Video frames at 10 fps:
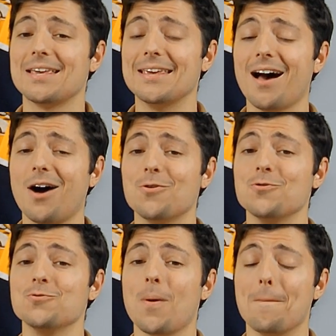
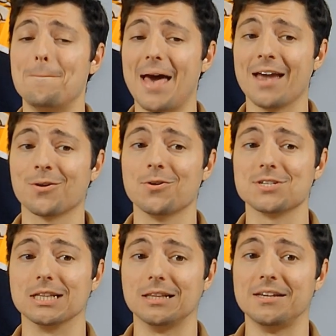Yahoo Bangers
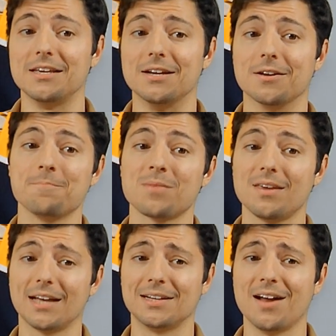League.
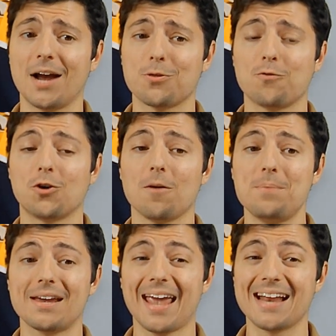He had the 9th overall
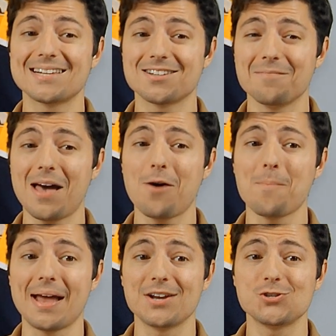pick and somehow
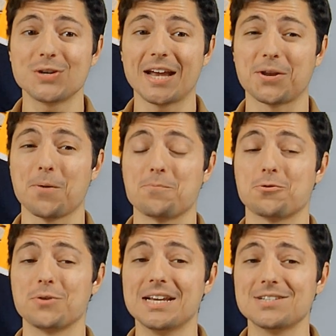managed to get
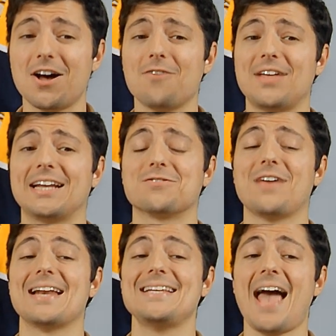Kaprizov. That is
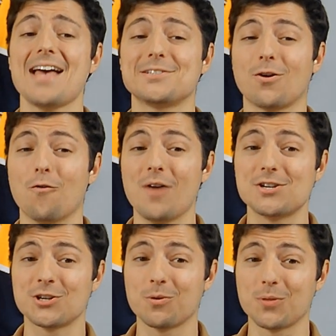fantastic.
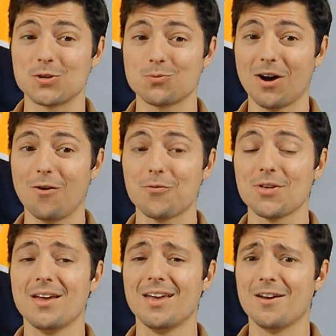Ovechkin with the 12th
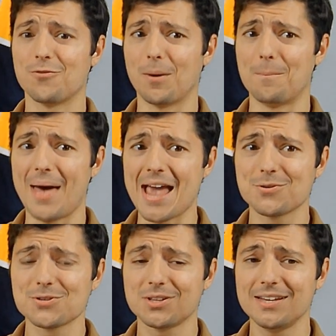for a
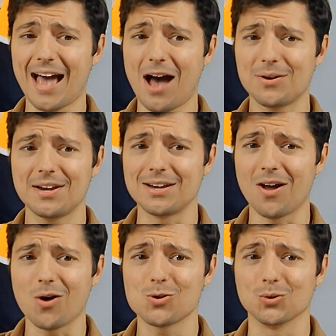Bangers League. How did he
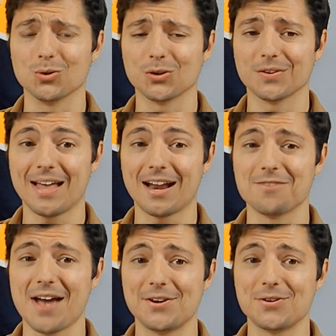not go earlier than that?
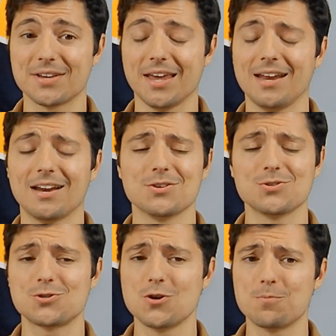Evander Kane,
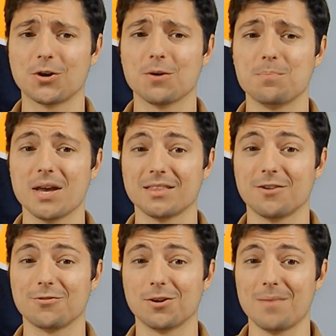super good pick
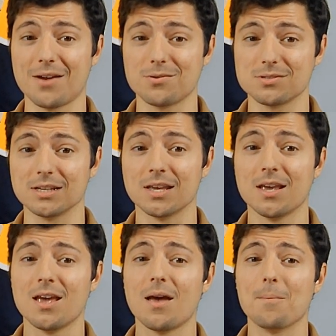there for a Bangers League.
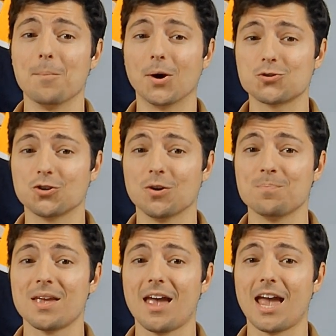
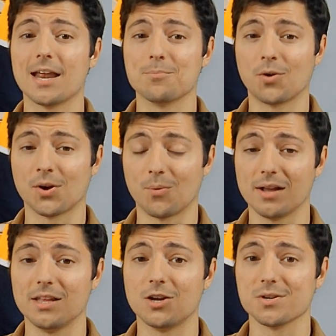Markstrom and Morgan
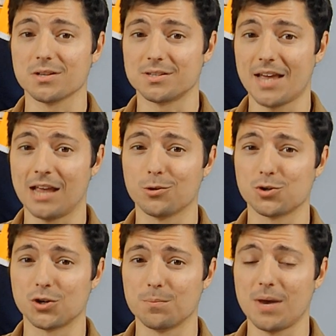Rielly, Chris Letang, those
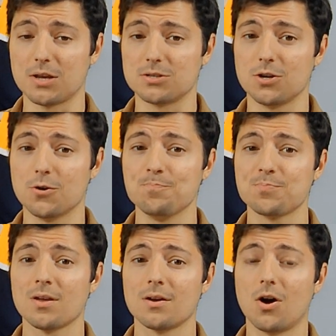are good picks too.
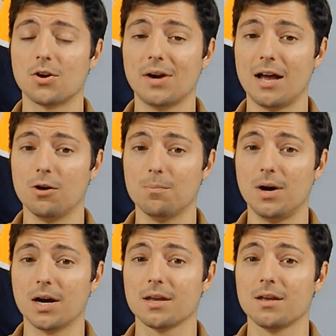Connor
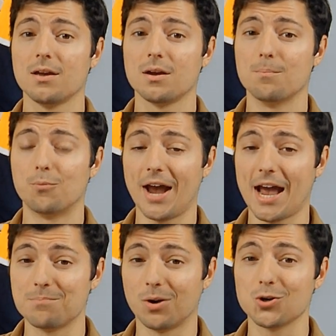Hellebuyck,
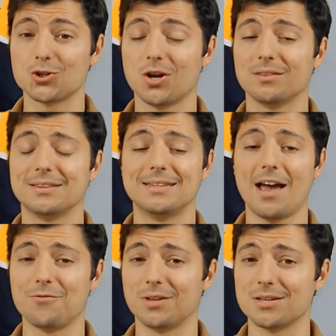Brad Marchand,
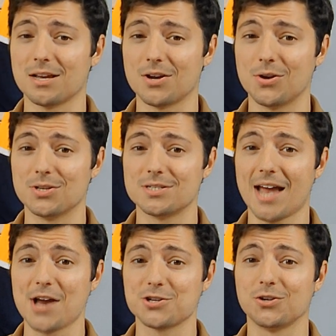definitely a good
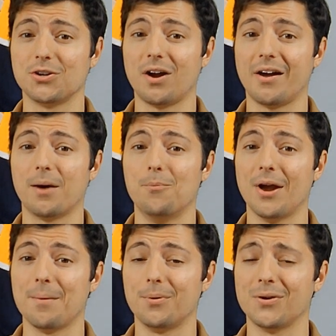stash on your IR.
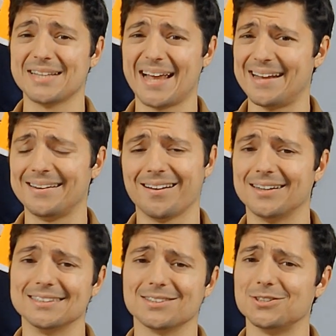Brent Burns at
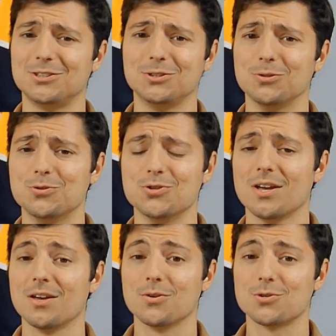89 is a huge,
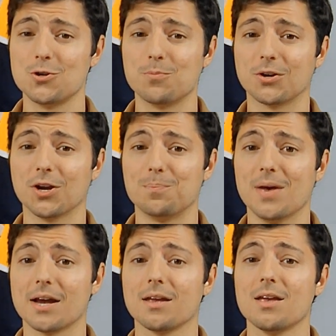super good
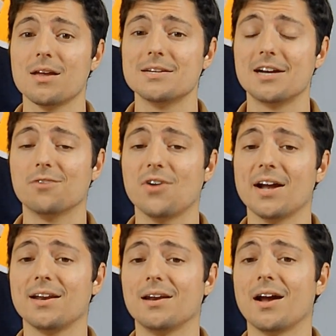pick.
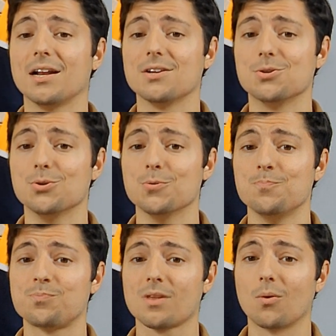Teravainen at 92.
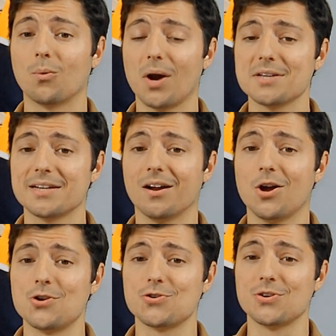Rust at
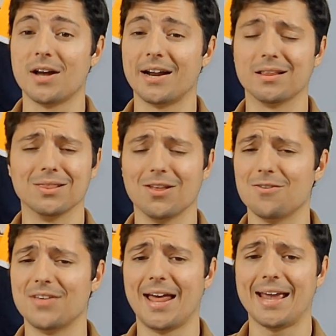109, I
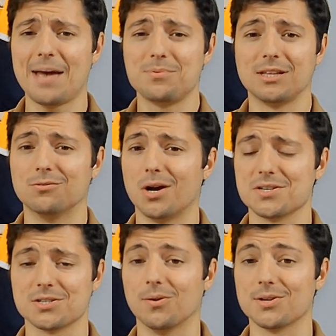love that. I can't believe
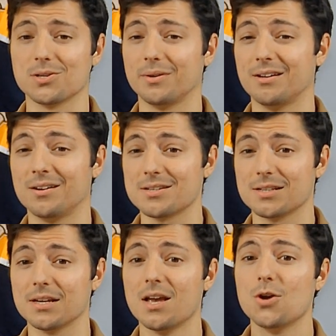Rust is going so late,
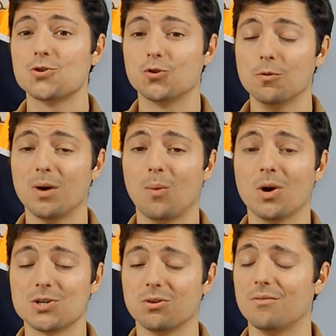honestly. Trouba at
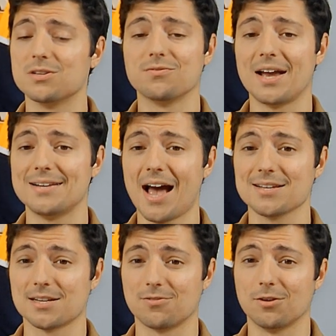112 is
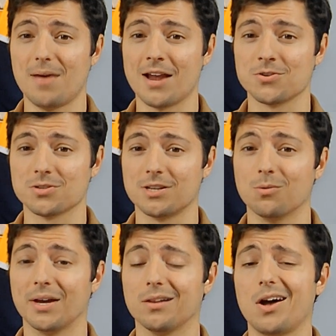fantastic for a Bangers League.
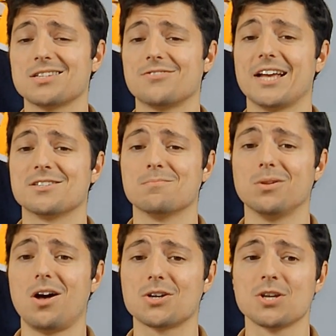We'll get lots of hits and
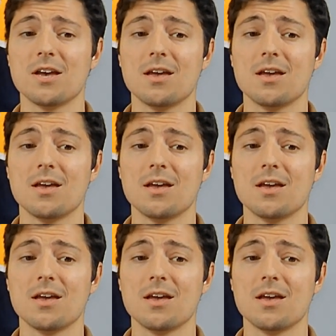blocks.